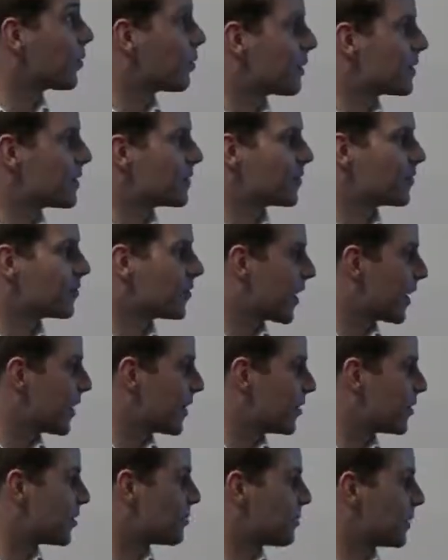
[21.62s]
The Winds of
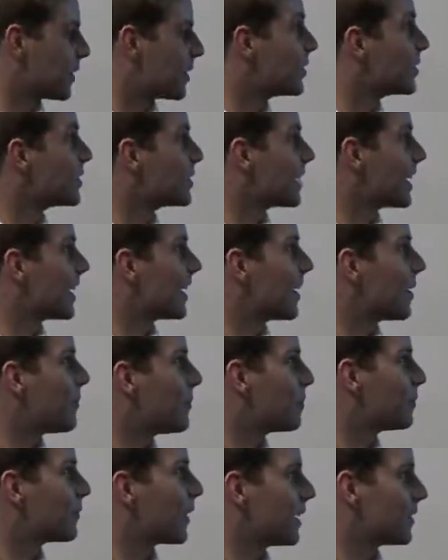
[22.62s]
Change because
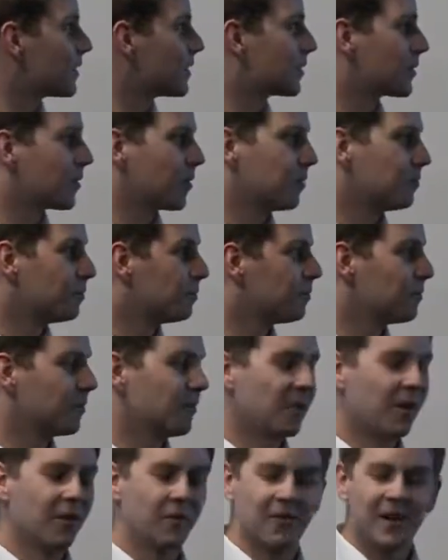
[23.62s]
it's
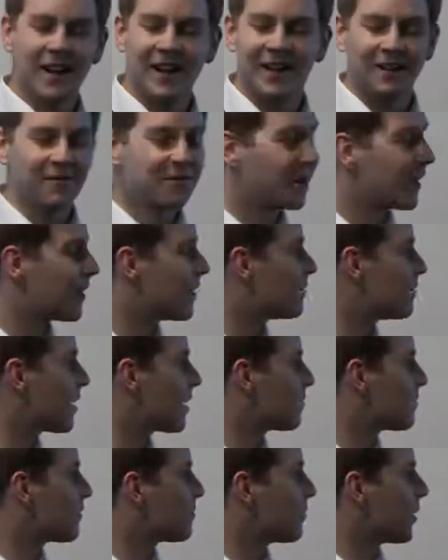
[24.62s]
a vaguely
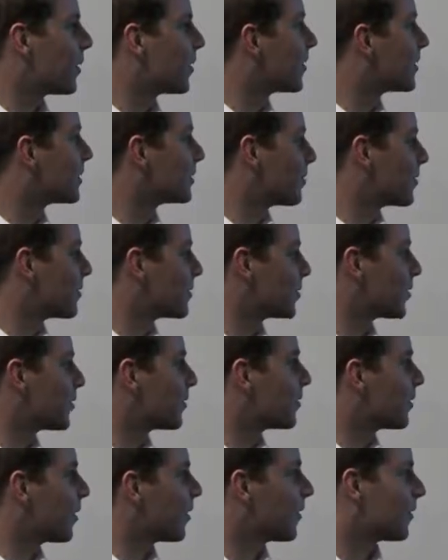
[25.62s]
relevant pun, I suppose,
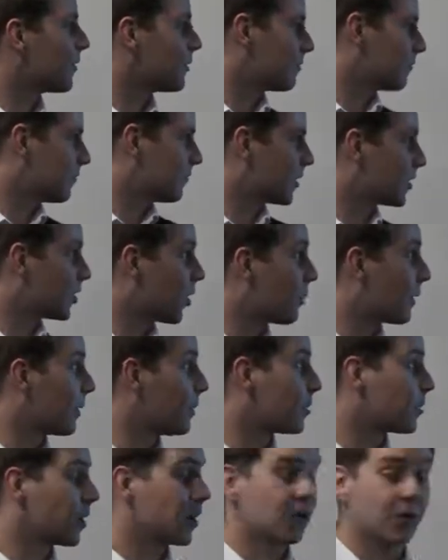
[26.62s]
on the topic
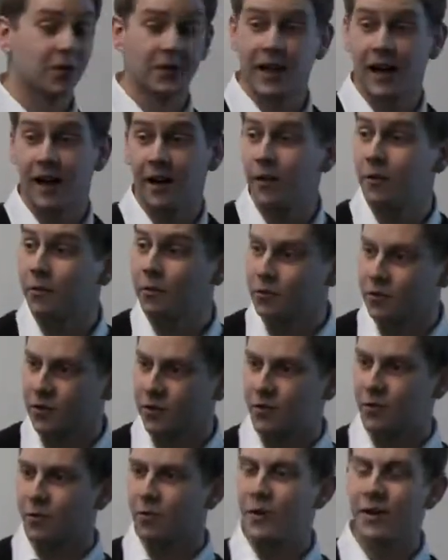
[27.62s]
which I looked at to
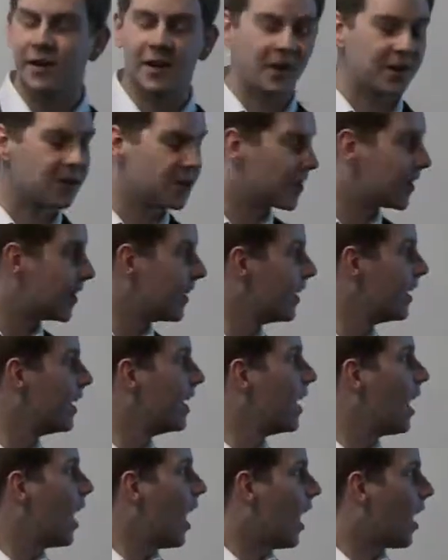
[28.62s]
do with wind energy.
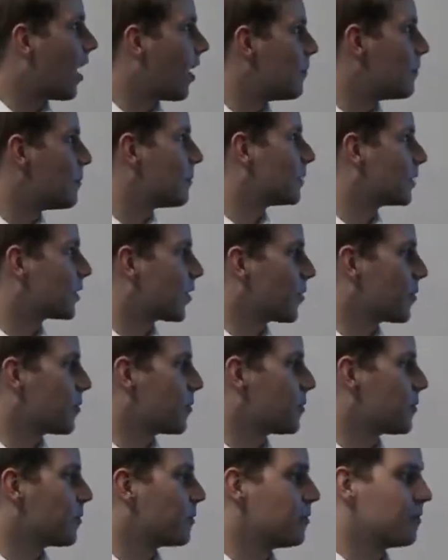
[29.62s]
So
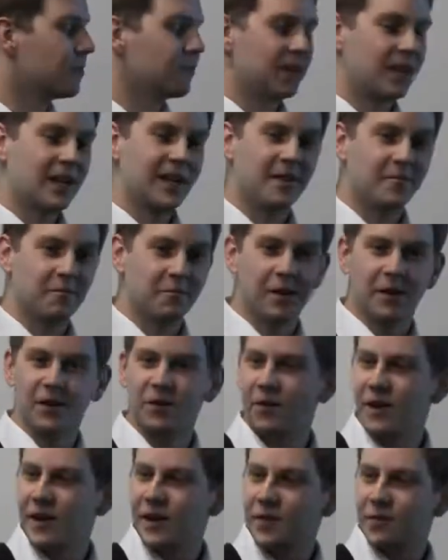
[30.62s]
the sort
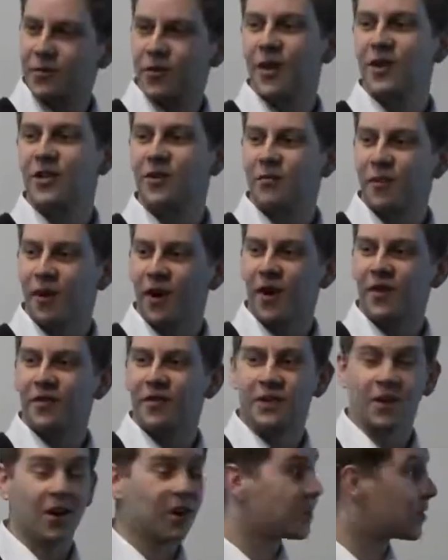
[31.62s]
of inspiration behind
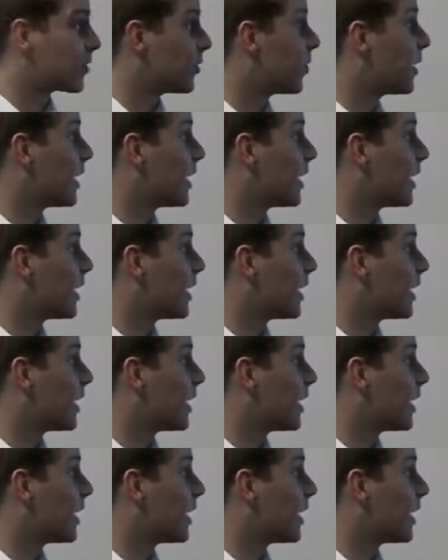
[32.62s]
this article